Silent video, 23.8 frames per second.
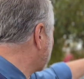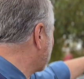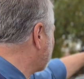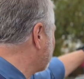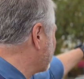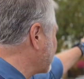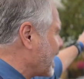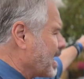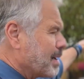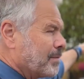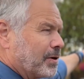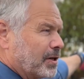We'll
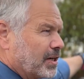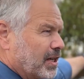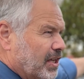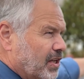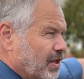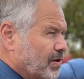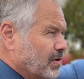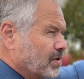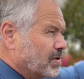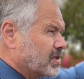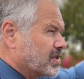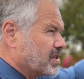be able to
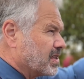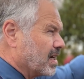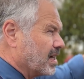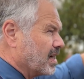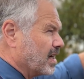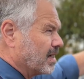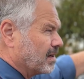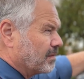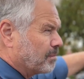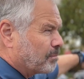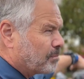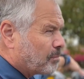use
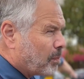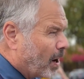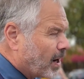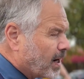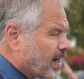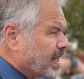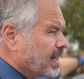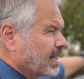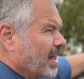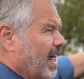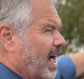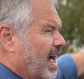the
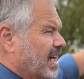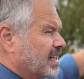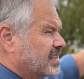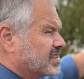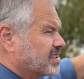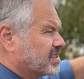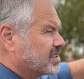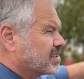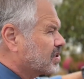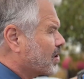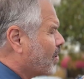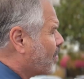parking lots
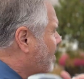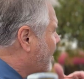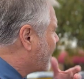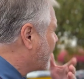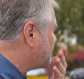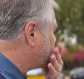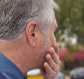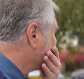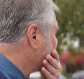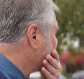and so on.